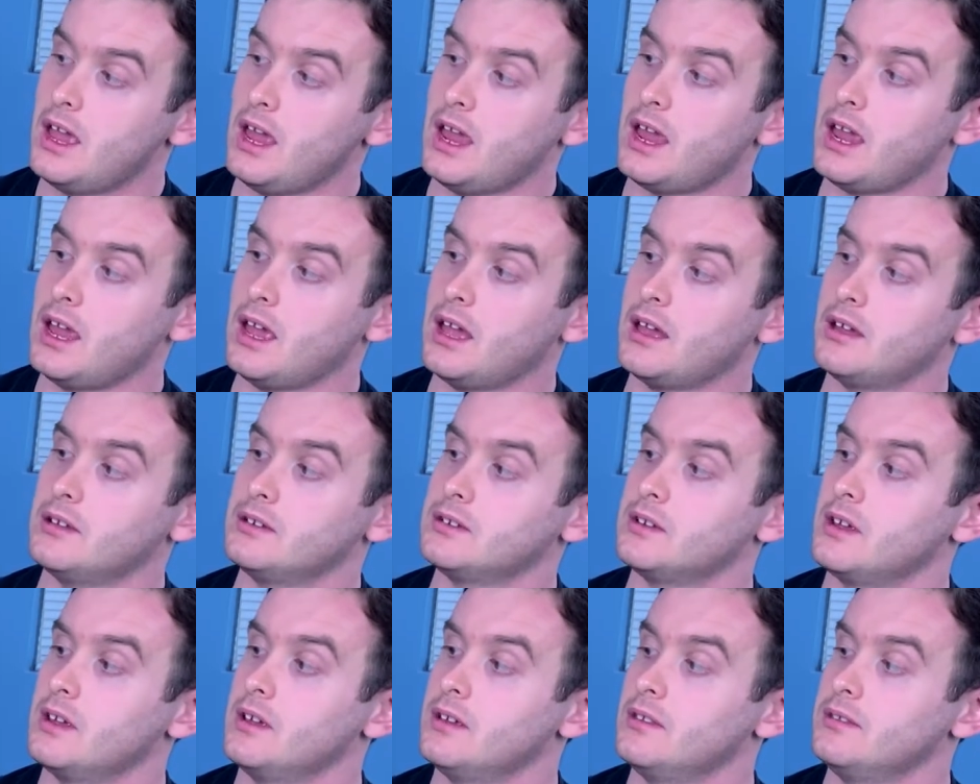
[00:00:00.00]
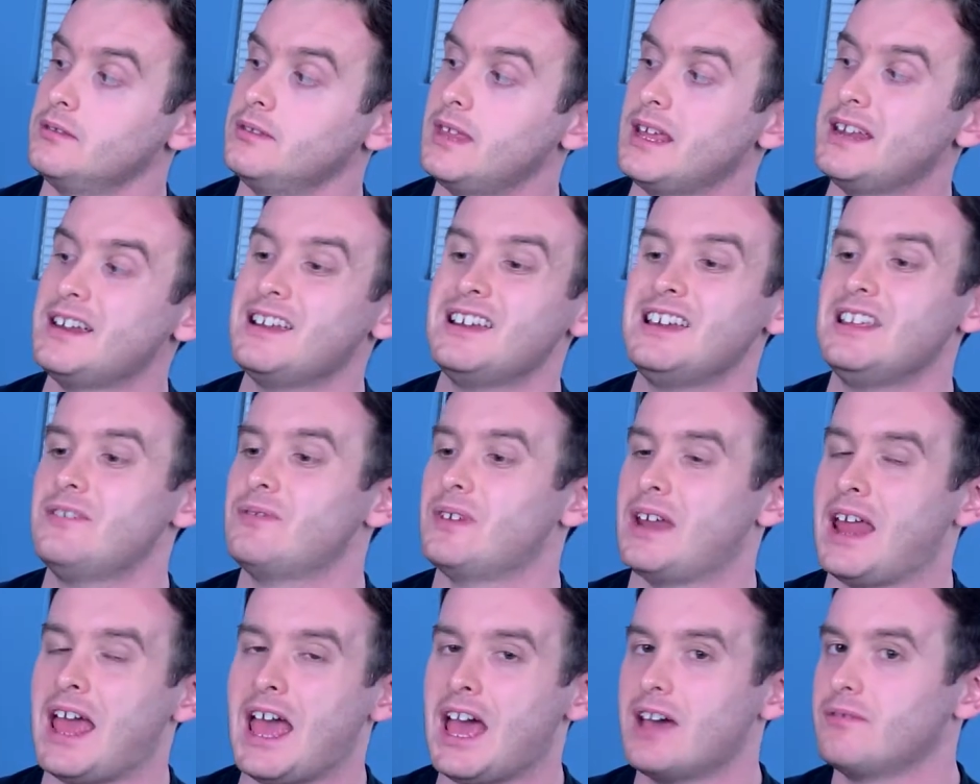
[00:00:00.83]
And they didn't
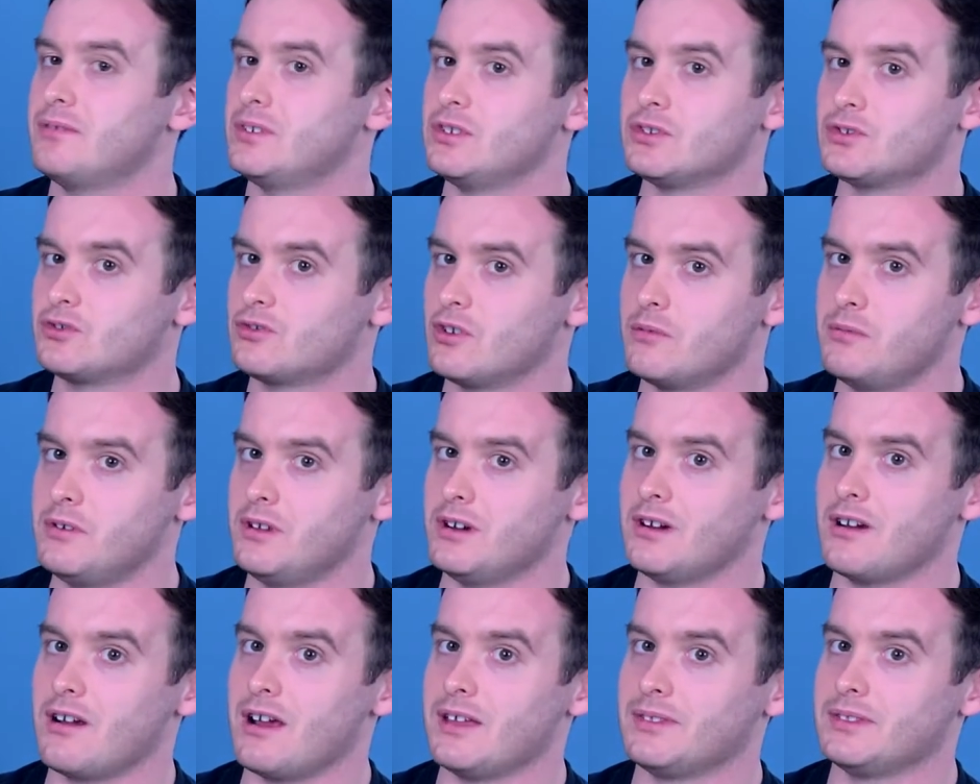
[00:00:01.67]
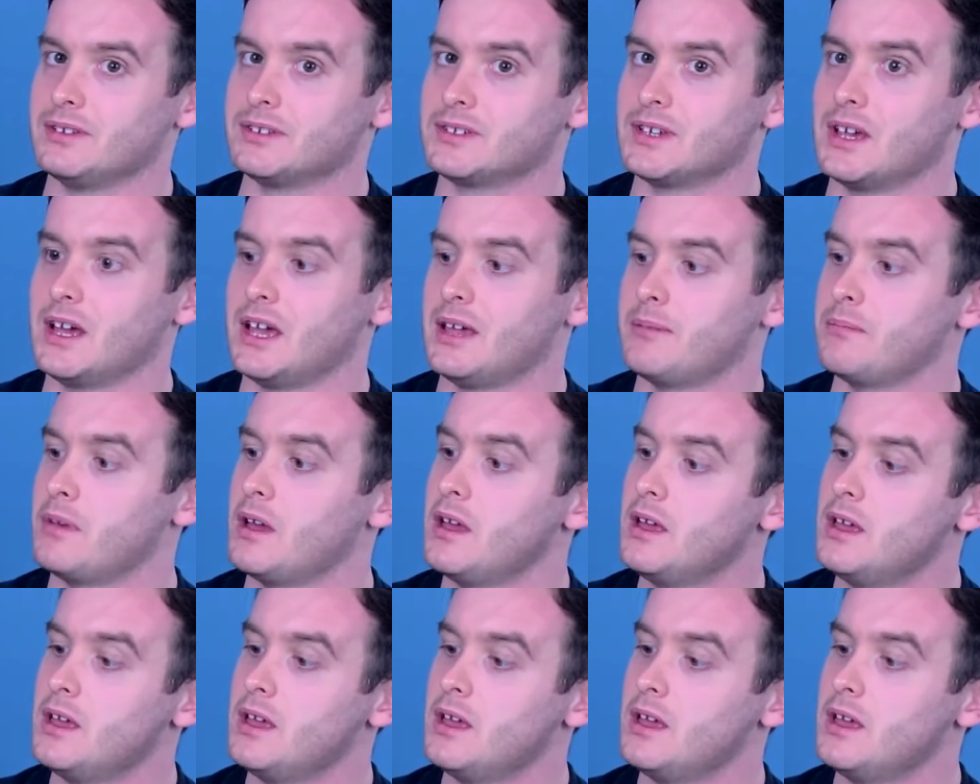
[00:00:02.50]
even have a distributor at the time.